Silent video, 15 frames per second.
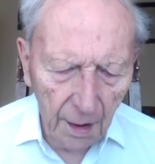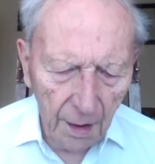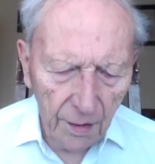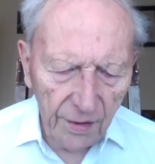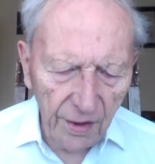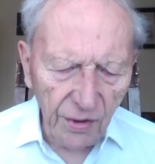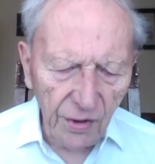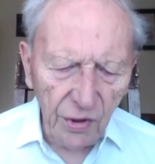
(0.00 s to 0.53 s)

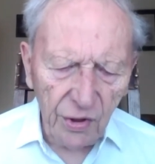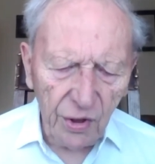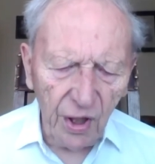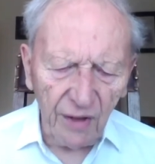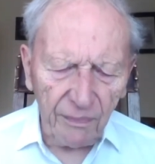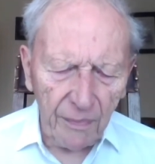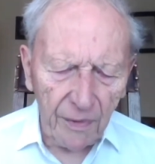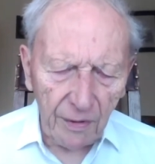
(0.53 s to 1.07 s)
This
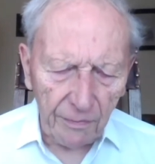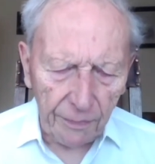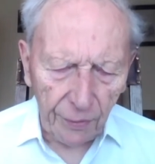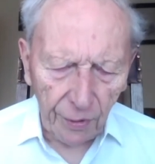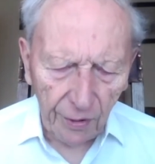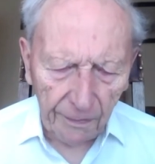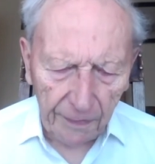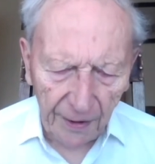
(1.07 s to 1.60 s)
achievement
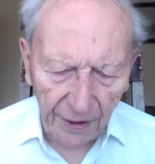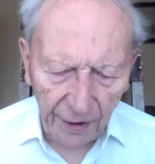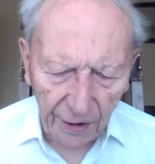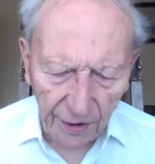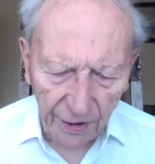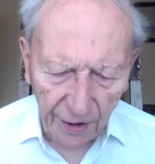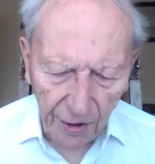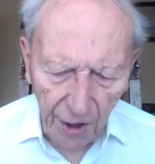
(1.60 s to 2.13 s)
brought
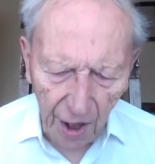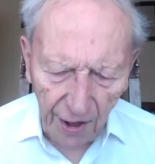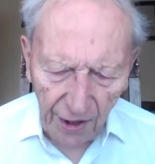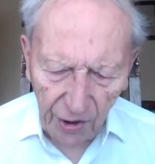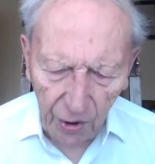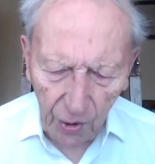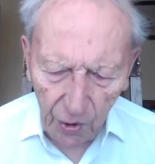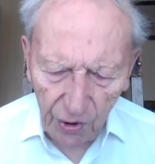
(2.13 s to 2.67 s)
Bernard a
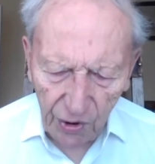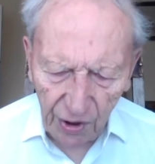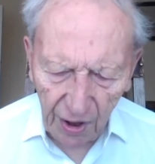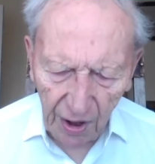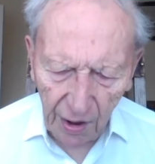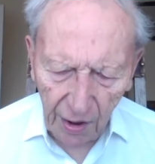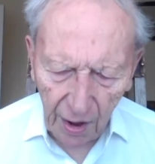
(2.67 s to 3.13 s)
knighthood in